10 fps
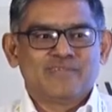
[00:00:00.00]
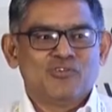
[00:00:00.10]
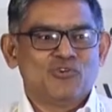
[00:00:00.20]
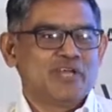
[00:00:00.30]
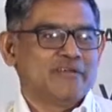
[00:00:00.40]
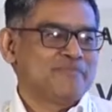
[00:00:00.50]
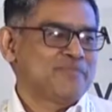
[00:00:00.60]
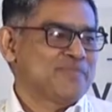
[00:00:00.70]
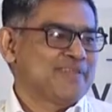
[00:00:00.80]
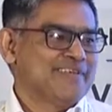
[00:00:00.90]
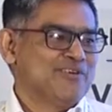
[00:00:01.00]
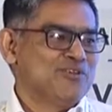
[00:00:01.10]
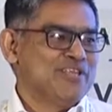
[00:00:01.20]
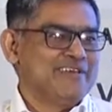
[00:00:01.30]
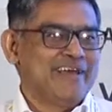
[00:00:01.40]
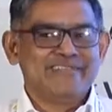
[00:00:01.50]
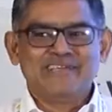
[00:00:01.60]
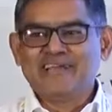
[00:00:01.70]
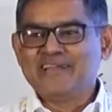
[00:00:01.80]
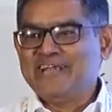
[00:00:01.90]
Okay. Oh, I
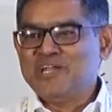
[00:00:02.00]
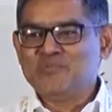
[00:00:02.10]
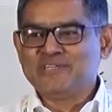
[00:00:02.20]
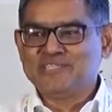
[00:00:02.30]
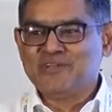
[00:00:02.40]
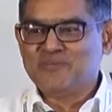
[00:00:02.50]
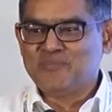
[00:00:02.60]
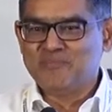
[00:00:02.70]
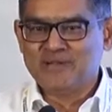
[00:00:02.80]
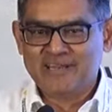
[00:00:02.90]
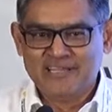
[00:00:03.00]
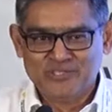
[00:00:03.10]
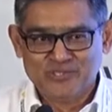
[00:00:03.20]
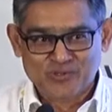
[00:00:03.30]
think 80% of the people are NGOs.